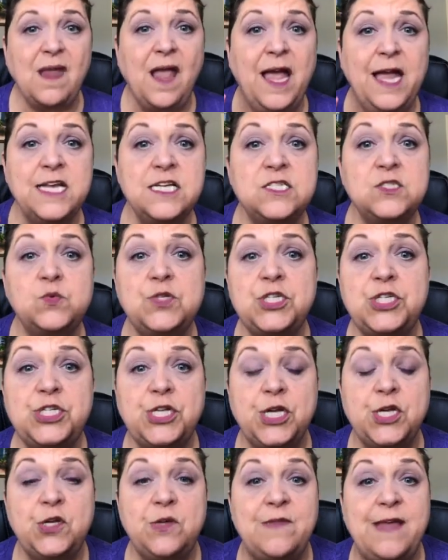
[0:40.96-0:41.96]
I just want to
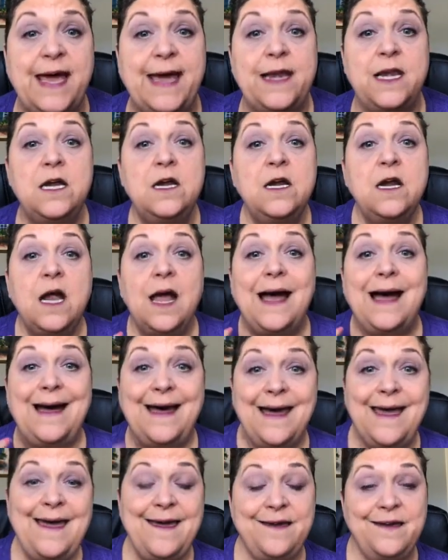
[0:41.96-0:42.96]
show you that
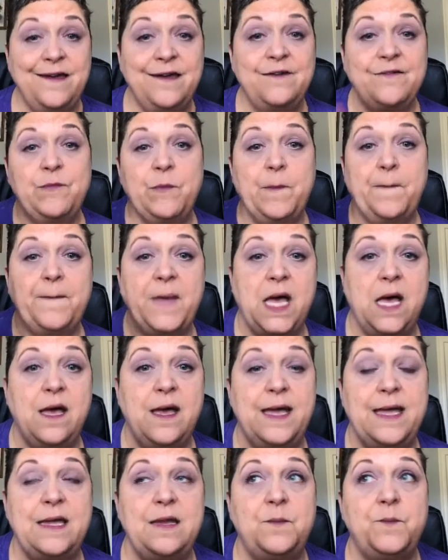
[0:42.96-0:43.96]
I have
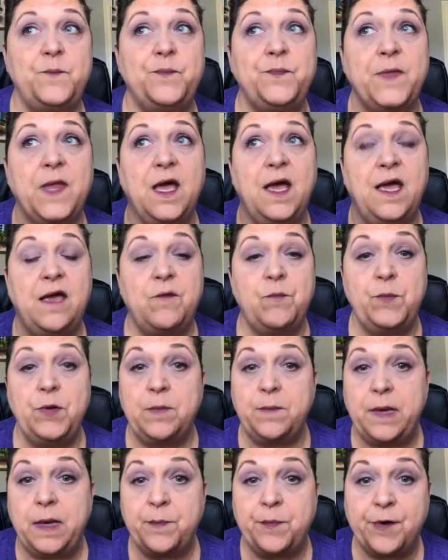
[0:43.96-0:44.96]
my, I have
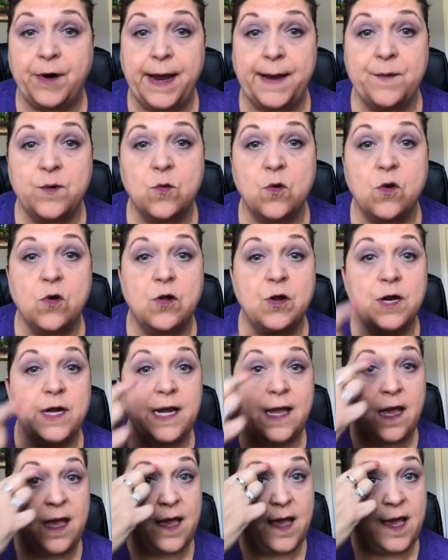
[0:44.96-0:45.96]
put my primer
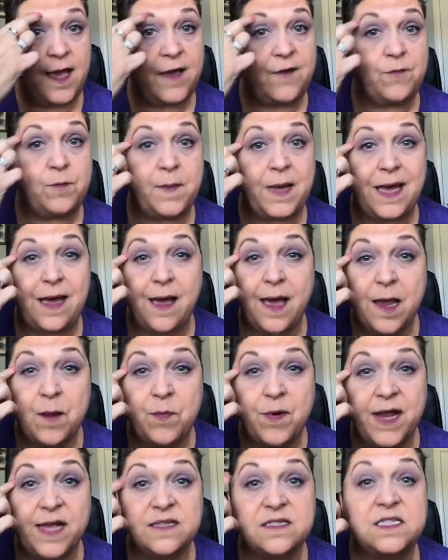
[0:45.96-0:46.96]
on, I have my
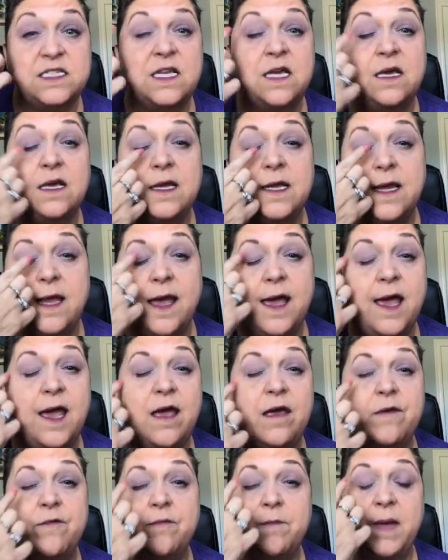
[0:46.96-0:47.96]
eyebrows done, I
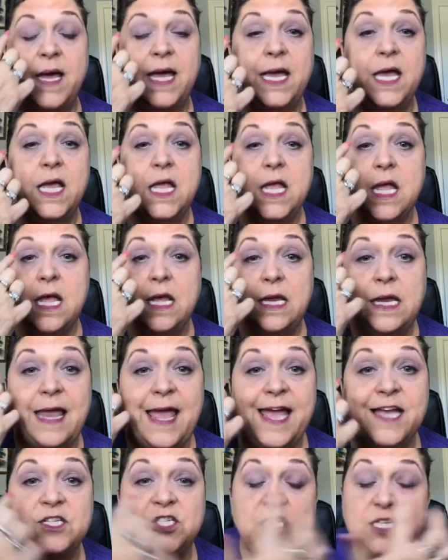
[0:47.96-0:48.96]
have my
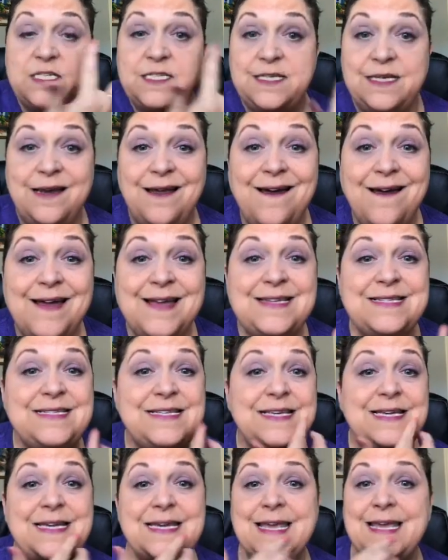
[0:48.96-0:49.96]
lashes and eyes
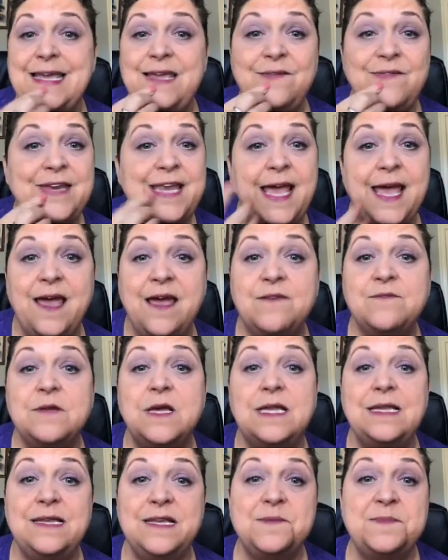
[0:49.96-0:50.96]
done, I even have
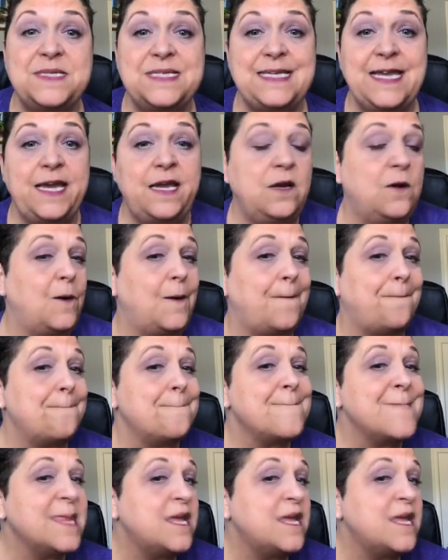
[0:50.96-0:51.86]
a lip stain on.